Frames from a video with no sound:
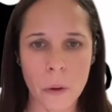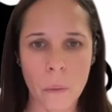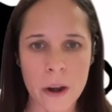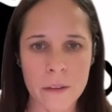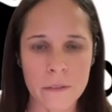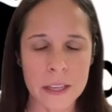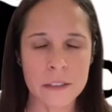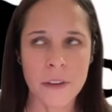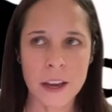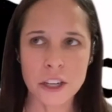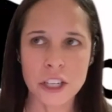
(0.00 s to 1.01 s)
one of these
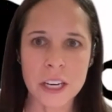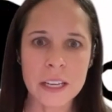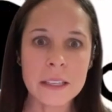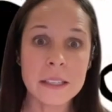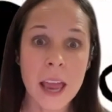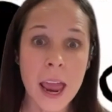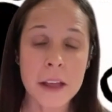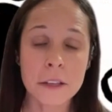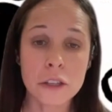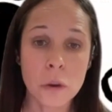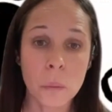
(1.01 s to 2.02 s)
functions.
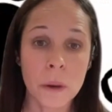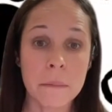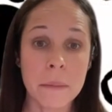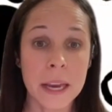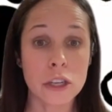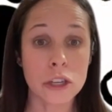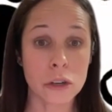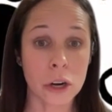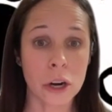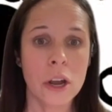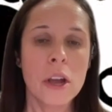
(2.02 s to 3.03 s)
And so we made
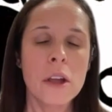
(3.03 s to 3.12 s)
sure